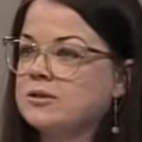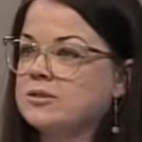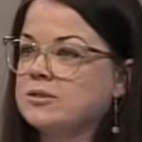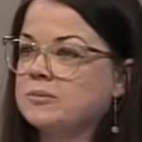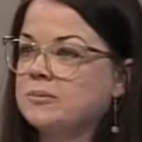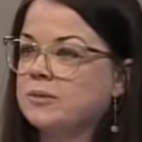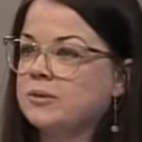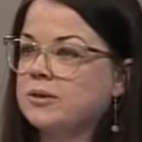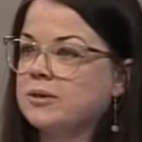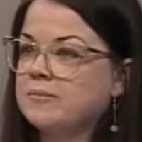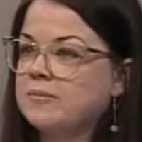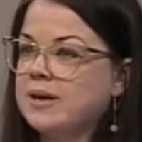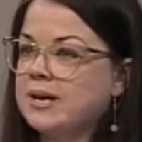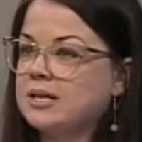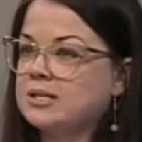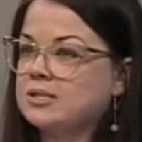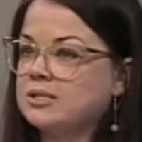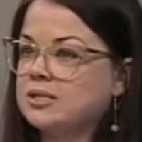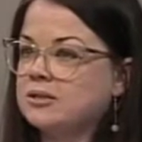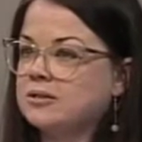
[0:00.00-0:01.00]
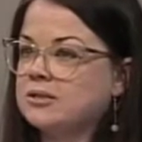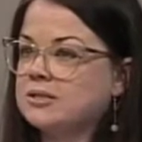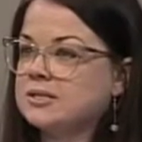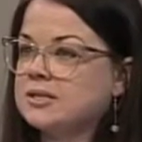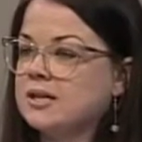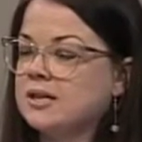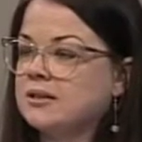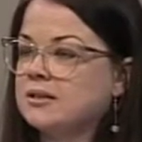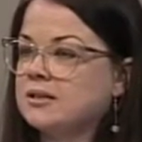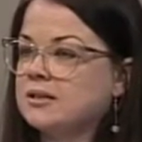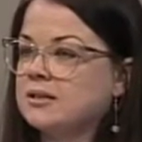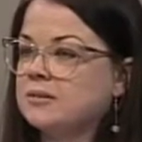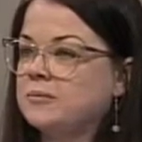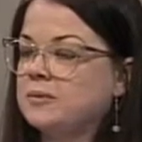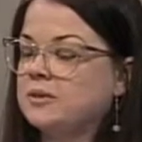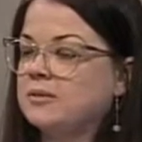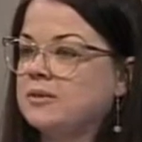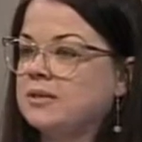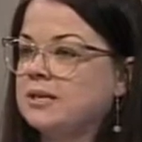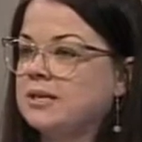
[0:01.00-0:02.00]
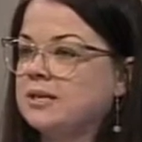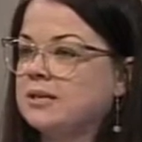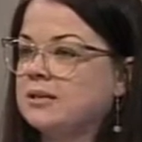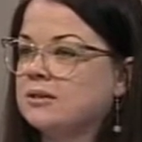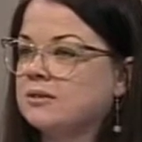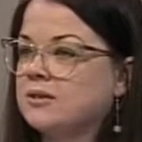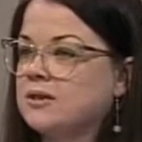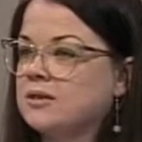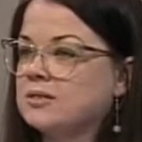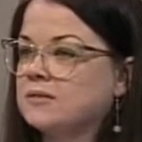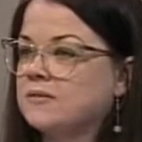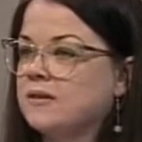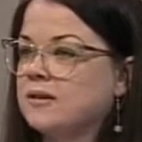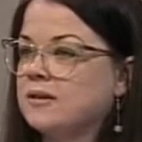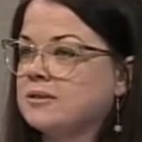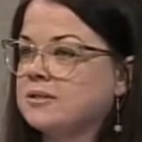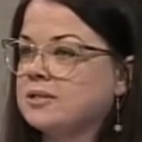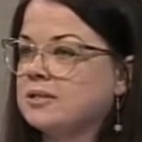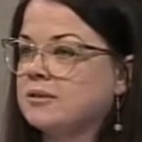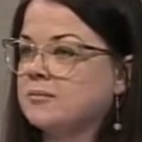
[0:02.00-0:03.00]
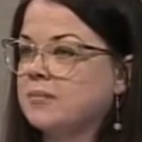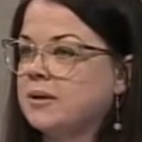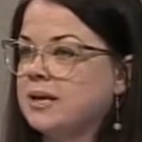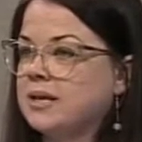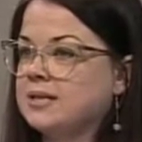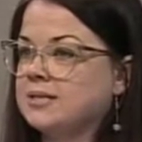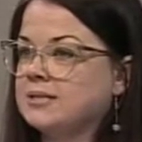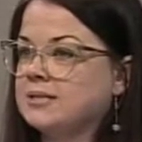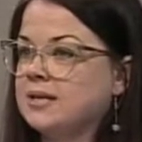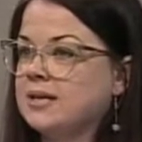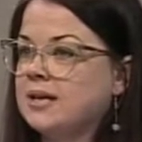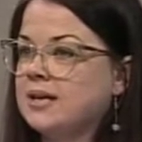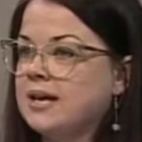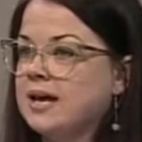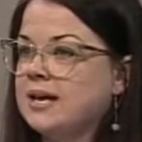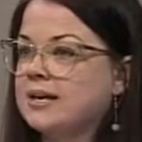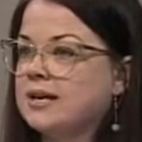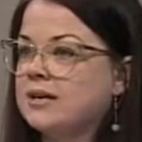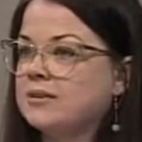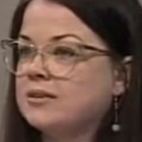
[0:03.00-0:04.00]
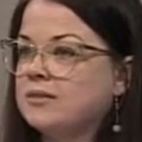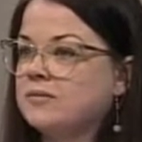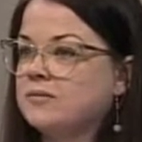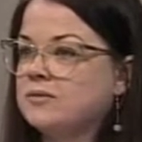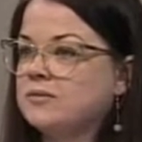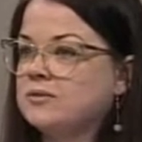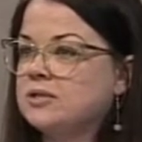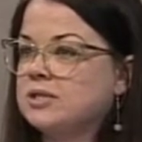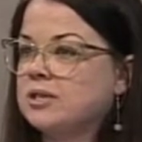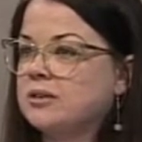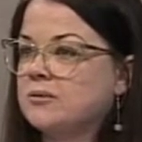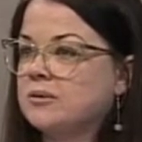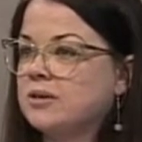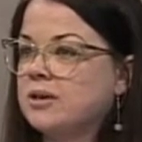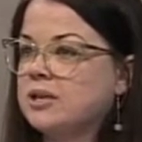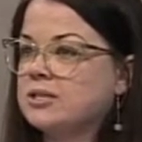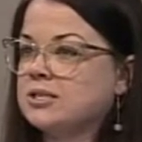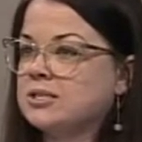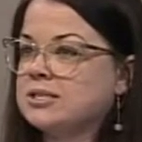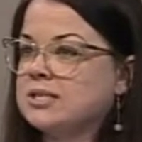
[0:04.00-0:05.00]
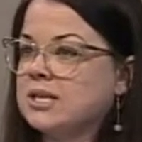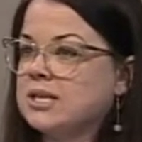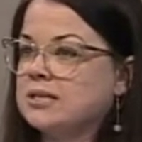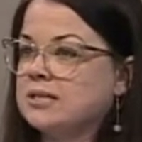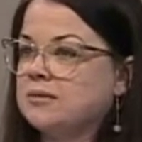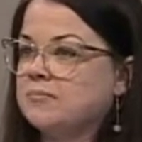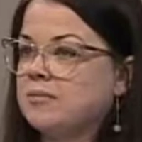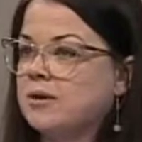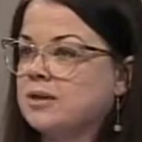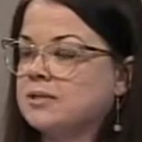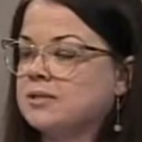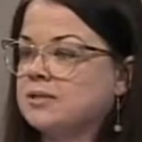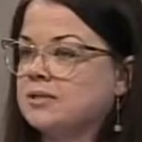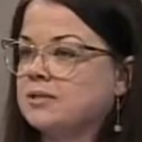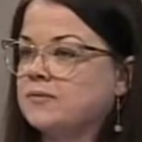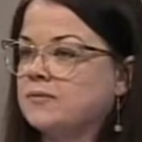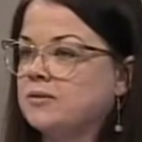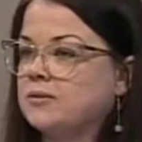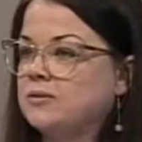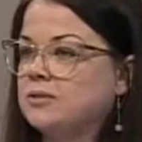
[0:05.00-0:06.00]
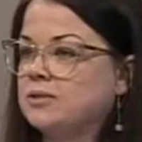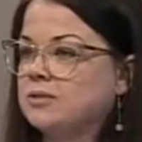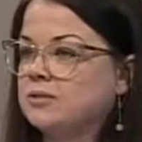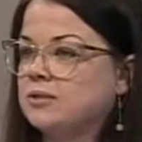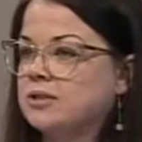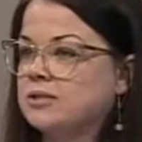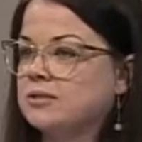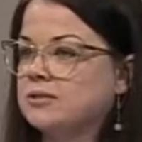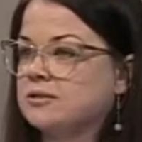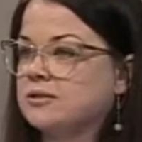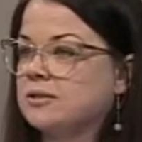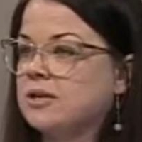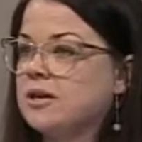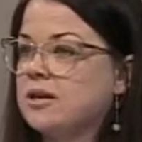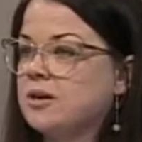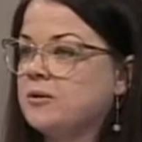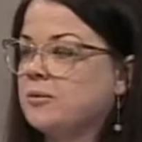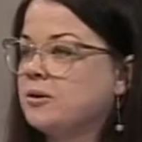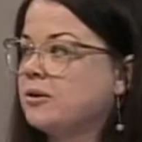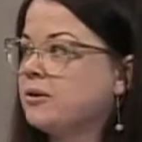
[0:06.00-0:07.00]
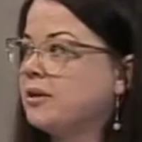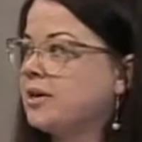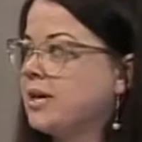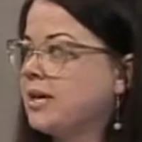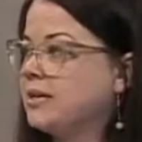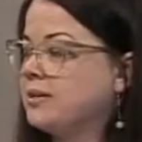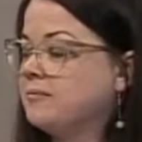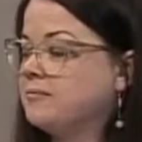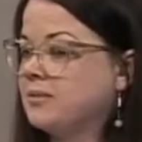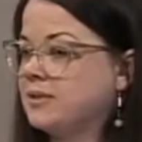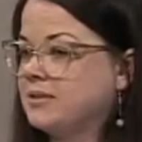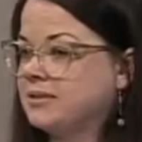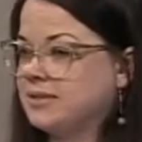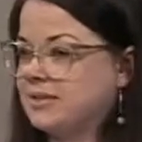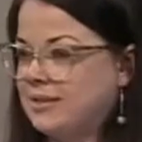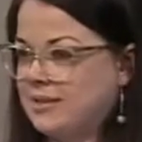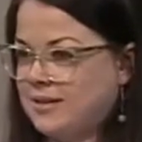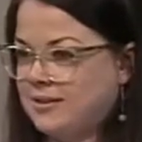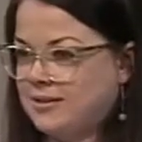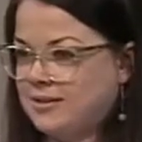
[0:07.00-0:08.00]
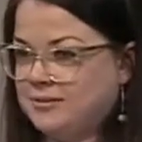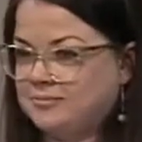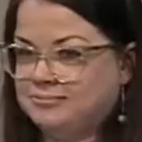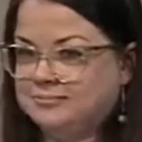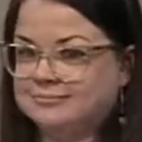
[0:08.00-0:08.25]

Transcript: supported by a generous Helena community and a large volunteer base. At Helena Food Share, we're not just handing boxes of food to strangers, we're creating meals together.